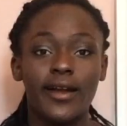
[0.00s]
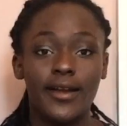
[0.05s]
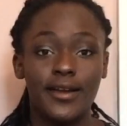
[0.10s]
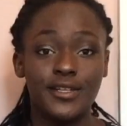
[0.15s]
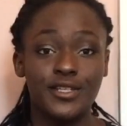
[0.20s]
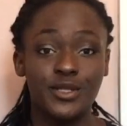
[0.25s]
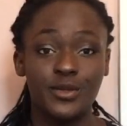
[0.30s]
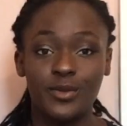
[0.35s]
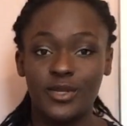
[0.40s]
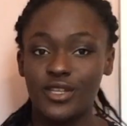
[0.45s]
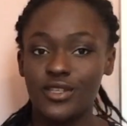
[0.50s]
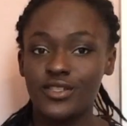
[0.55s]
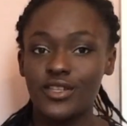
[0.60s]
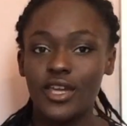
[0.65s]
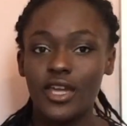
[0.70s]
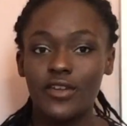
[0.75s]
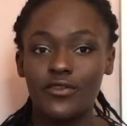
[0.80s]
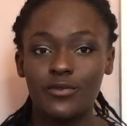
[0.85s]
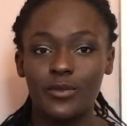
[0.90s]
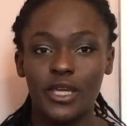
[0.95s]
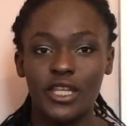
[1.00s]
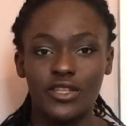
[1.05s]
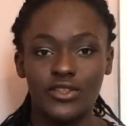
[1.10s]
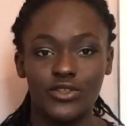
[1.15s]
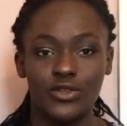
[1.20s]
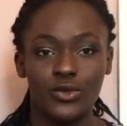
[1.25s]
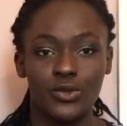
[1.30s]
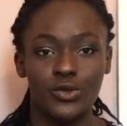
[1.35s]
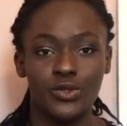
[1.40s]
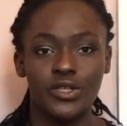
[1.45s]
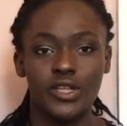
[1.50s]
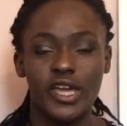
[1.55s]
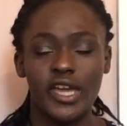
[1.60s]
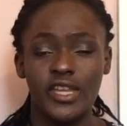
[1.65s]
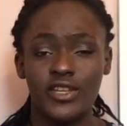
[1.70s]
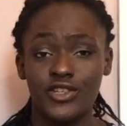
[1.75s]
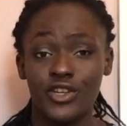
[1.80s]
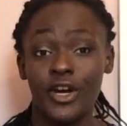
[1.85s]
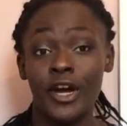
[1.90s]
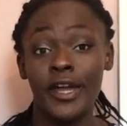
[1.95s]
And because I have pencils
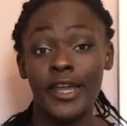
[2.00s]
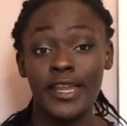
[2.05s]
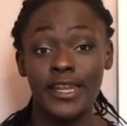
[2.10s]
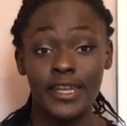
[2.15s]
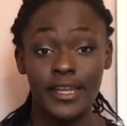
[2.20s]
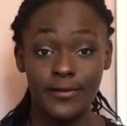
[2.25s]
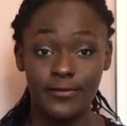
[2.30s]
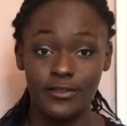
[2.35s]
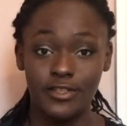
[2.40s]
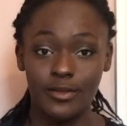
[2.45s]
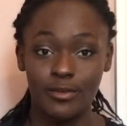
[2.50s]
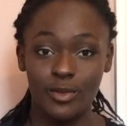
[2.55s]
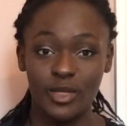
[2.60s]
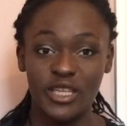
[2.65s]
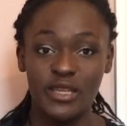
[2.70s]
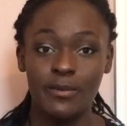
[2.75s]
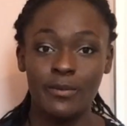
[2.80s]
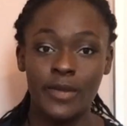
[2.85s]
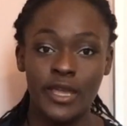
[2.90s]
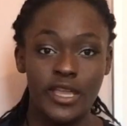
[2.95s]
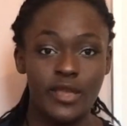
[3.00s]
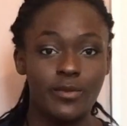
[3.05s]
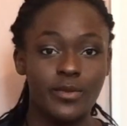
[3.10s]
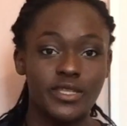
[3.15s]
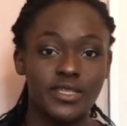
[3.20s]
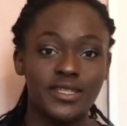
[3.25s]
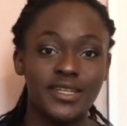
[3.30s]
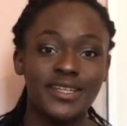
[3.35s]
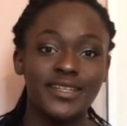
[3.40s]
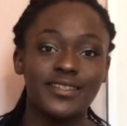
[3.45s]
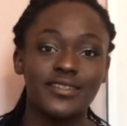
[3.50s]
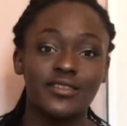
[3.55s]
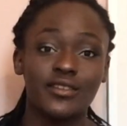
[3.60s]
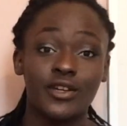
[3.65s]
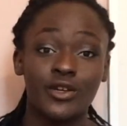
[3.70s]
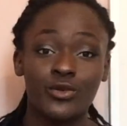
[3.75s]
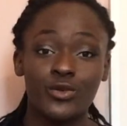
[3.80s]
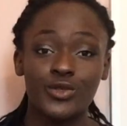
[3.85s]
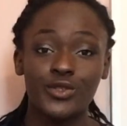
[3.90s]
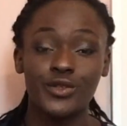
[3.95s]
and I inevitably make mistakes,
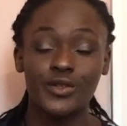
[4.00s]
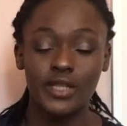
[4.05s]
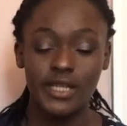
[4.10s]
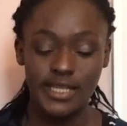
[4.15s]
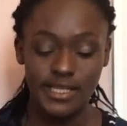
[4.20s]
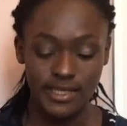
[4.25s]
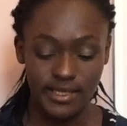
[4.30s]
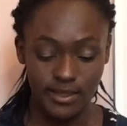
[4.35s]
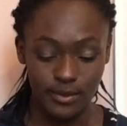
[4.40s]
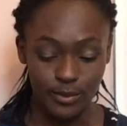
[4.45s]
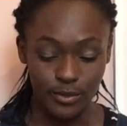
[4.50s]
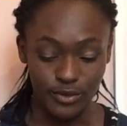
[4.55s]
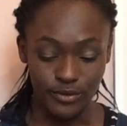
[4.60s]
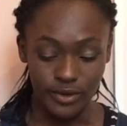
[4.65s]
I also need some